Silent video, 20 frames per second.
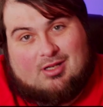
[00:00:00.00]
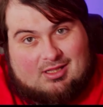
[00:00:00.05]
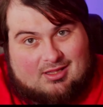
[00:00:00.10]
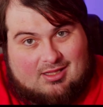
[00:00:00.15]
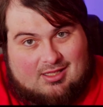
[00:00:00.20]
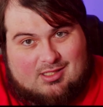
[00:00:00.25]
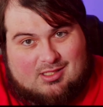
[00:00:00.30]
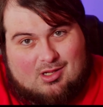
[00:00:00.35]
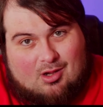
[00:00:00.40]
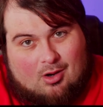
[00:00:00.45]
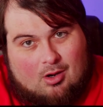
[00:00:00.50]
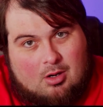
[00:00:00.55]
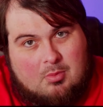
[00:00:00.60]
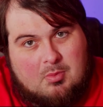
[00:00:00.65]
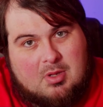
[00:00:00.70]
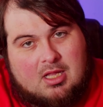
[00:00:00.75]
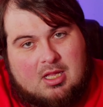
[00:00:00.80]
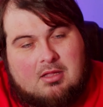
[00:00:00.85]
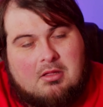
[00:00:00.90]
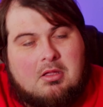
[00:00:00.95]
this
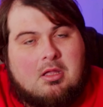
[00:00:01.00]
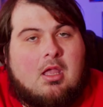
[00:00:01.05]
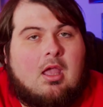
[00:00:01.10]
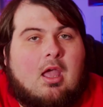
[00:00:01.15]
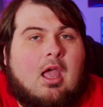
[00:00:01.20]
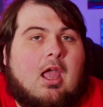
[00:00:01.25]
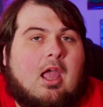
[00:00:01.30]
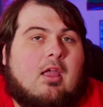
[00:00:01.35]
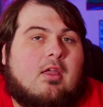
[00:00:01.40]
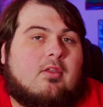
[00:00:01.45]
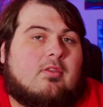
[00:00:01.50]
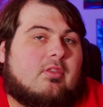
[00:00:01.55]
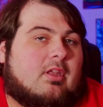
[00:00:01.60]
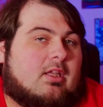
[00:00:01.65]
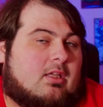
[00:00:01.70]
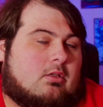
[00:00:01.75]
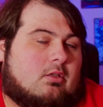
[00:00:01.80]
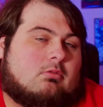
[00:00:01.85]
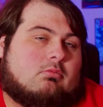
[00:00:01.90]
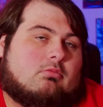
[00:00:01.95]
army, and
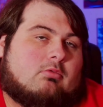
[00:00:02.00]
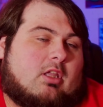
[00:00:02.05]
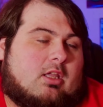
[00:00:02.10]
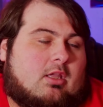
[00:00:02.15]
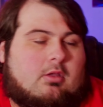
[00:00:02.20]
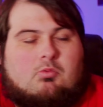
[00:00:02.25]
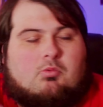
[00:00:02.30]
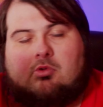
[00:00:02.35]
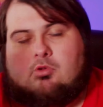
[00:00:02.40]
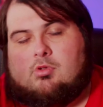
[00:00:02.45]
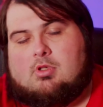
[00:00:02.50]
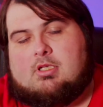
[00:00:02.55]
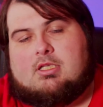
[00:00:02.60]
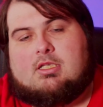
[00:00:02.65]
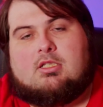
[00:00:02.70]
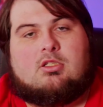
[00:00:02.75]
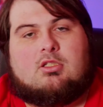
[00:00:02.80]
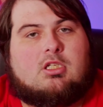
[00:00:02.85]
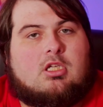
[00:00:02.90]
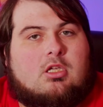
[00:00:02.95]
they will
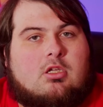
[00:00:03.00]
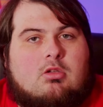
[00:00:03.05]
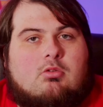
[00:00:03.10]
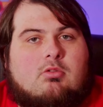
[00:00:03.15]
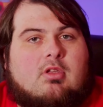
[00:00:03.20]
listen to you.